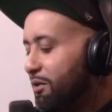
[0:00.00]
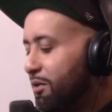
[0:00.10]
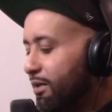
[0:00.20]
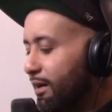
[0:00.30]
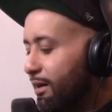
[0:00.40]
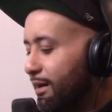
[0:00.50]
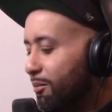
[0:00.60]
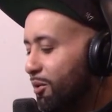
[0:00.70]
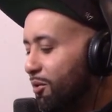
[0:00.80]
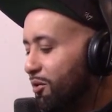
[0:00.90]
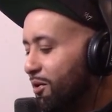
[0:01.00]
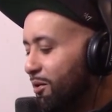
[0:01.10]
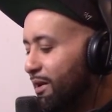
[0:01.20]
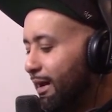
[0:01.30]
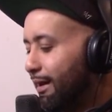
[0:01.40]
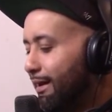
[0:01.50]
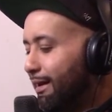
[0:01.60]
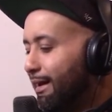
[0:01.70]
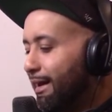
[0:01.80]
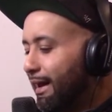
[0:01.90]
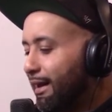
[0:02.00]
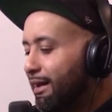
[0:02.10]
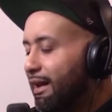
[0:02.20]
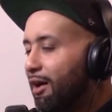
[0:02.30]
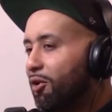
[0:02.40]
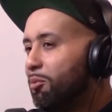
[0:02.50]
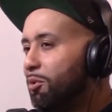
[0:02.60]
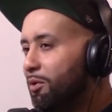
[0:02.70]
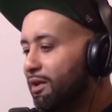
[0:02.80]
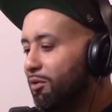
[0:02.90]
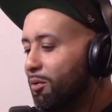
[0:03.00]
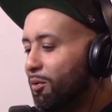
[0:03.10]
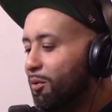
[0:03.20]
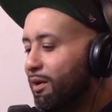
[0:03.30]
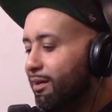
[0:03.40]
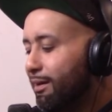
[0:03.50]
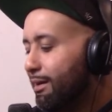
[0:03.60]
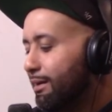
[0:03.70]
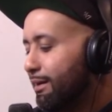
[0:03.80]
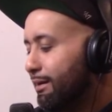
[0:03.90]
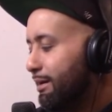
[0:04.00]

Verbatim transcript: you say that because, you know, like, like in our communities, we always hear the,